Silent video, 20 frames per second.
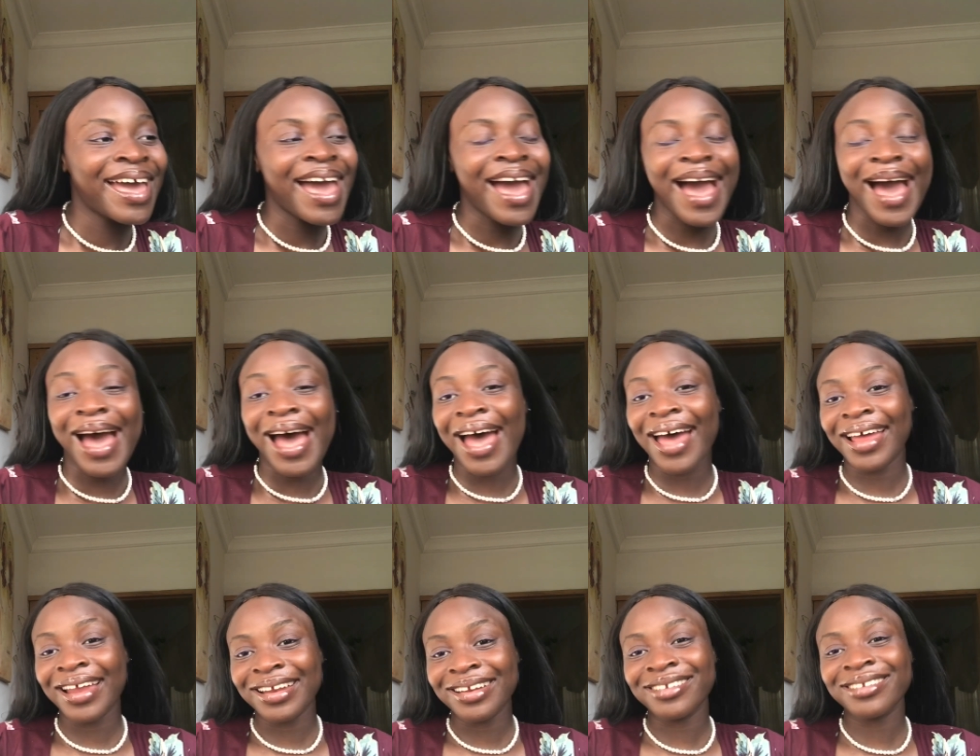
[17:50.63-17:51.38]

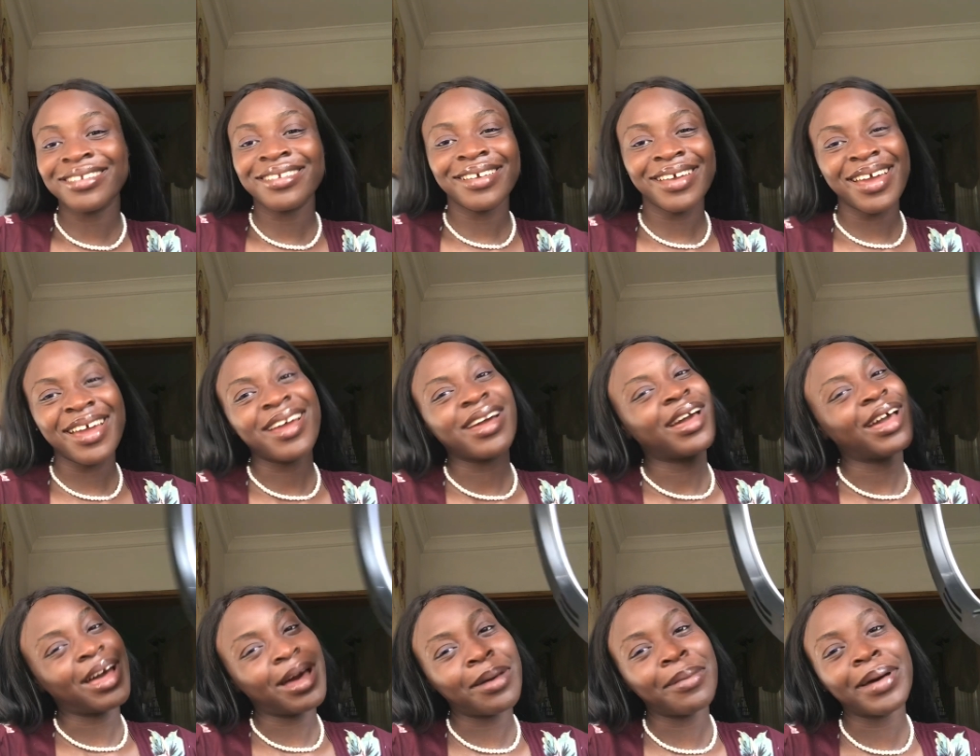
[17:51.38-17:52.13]
and
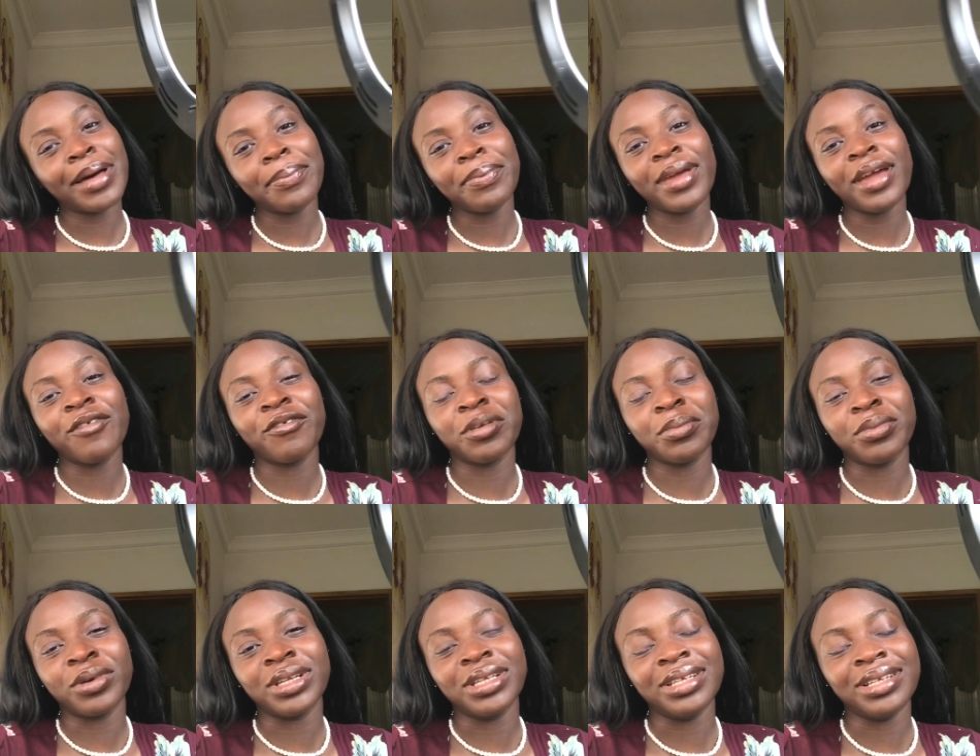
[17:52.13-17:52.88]
I'm happy
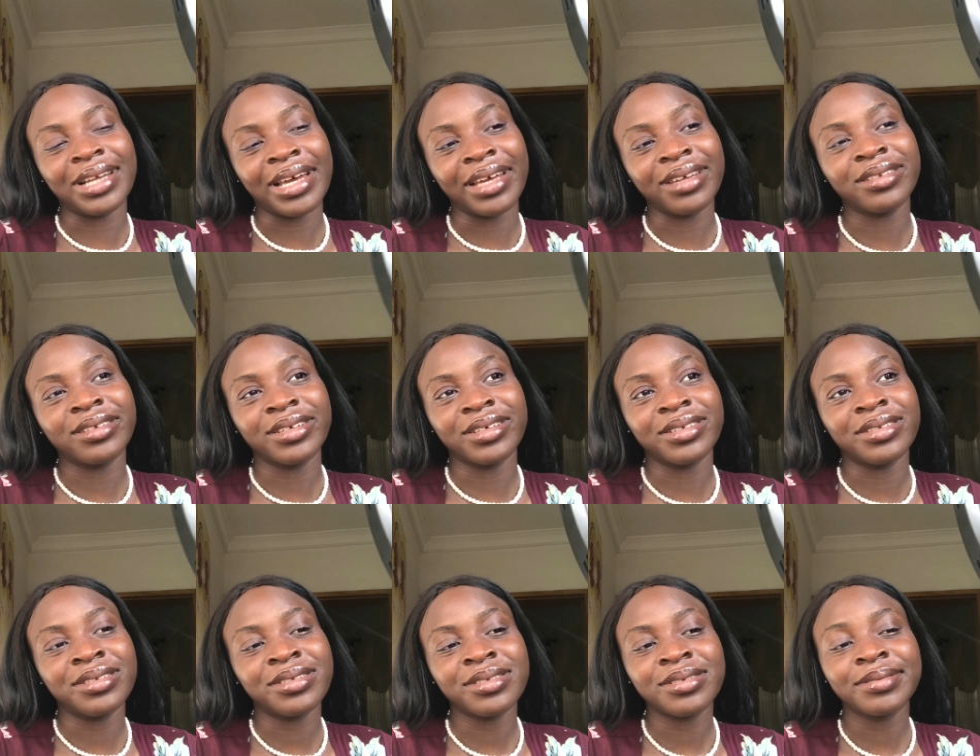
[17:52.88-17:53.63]
everybody liked
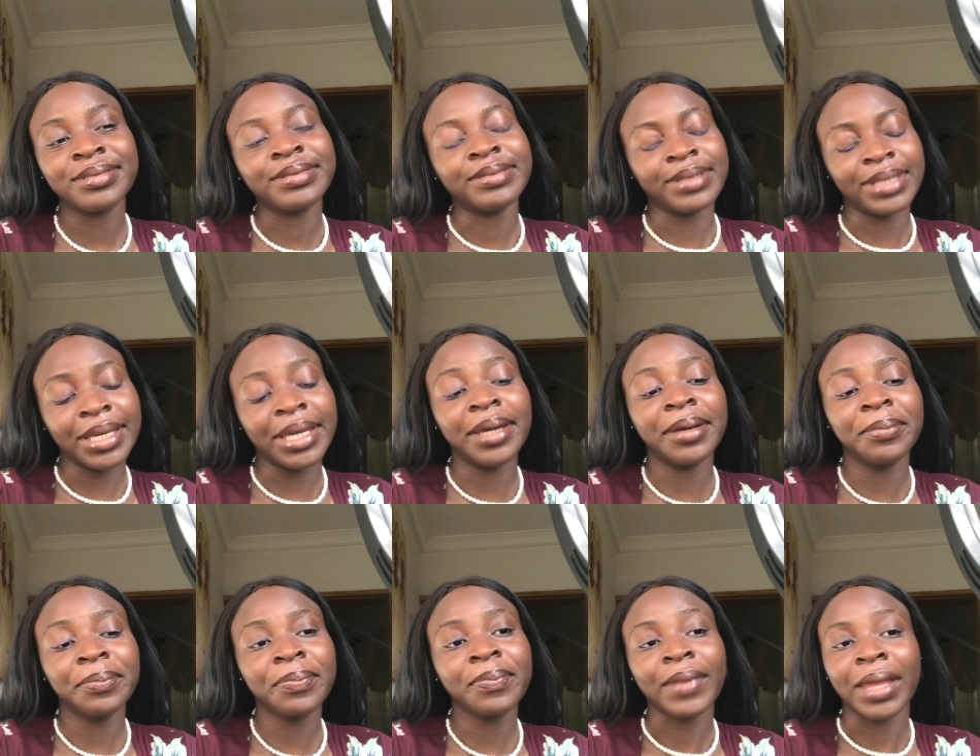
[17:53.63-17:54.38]
it. Yeah,
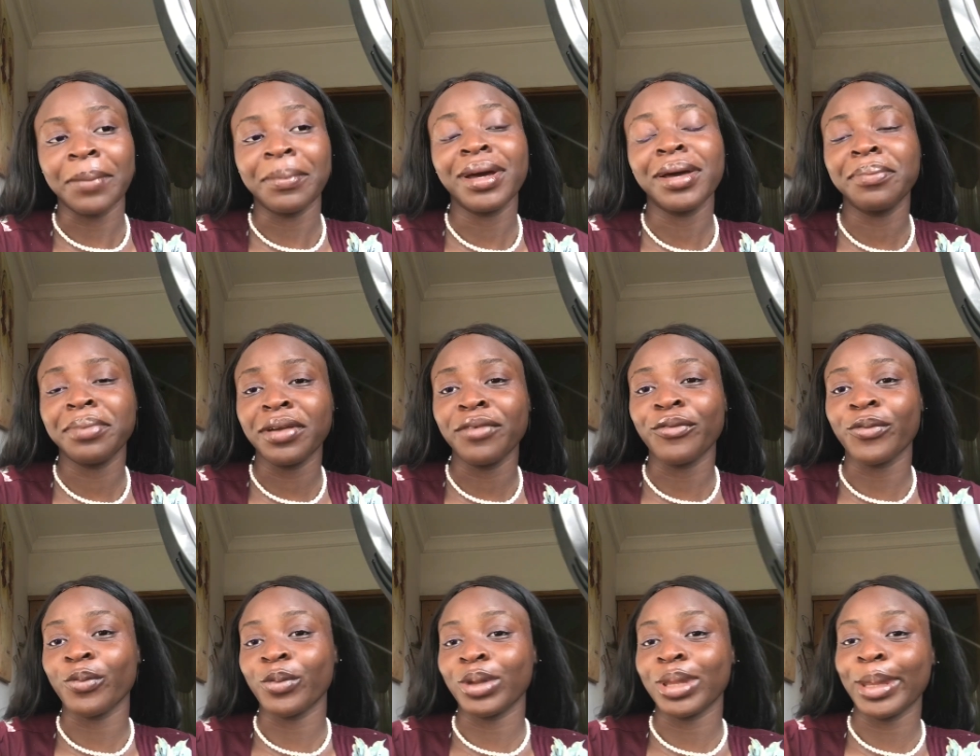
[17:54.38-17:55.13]
I'm happy
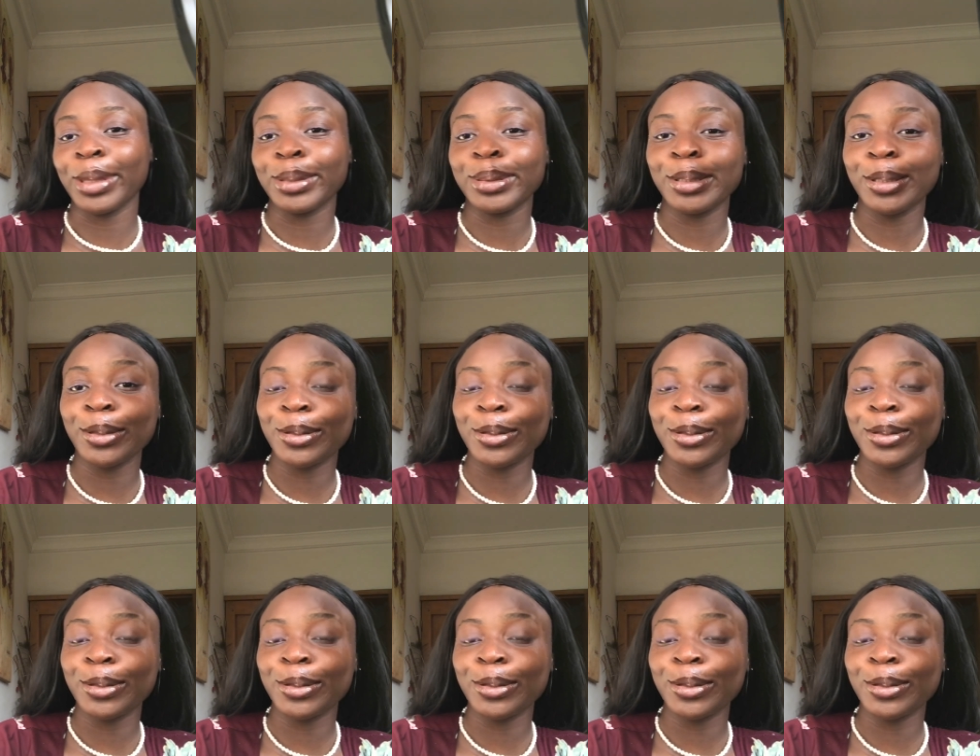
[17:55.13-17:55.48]
everyone liked it.